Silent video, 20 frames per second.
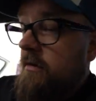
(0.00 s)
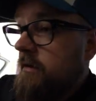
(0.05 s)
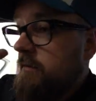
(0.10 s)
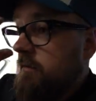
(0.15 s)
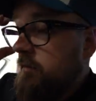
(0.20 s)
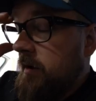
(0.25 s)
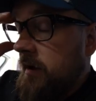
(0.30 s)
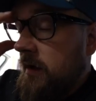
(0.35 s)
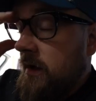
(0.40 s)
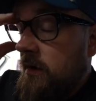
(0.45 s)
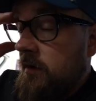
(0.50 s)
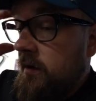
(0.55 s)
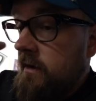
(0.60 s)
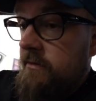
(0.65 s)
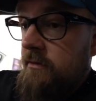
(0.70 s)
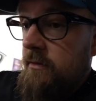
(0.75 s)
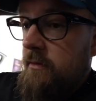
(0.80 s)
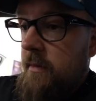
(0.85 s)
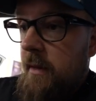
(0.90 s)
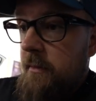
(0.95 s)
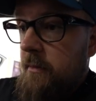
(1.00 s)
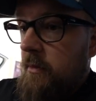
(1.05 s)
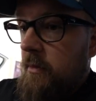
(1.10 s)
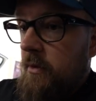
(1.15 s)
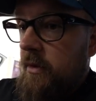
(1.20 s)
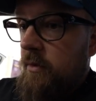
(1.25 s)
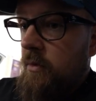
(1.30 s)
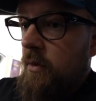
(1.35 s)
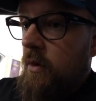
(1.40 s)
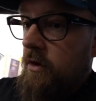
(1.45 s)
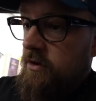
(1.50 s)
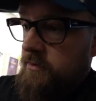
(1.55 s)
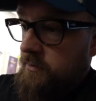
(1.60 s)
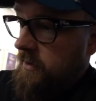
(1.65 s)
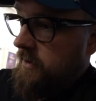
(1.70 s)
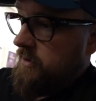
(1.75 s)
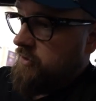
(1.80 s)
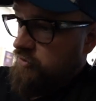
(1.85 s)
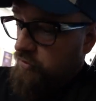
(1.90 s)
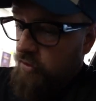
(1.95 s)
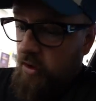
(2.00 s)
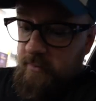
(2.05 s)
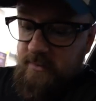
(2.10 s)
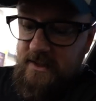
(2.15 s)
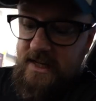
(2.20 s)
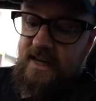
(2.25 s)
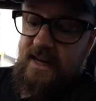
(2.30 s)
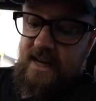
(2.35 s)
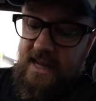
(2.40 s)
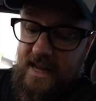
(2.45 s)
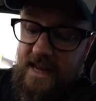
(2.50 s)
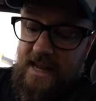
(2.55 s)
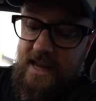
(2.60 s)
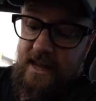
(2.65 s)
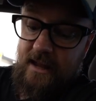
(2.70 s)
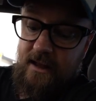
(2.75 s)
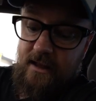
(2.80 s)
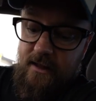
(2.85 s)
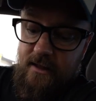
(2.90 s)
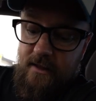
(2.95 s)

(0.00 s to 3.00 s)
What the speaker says: I can't even remember what it was, but I dropped it and it hit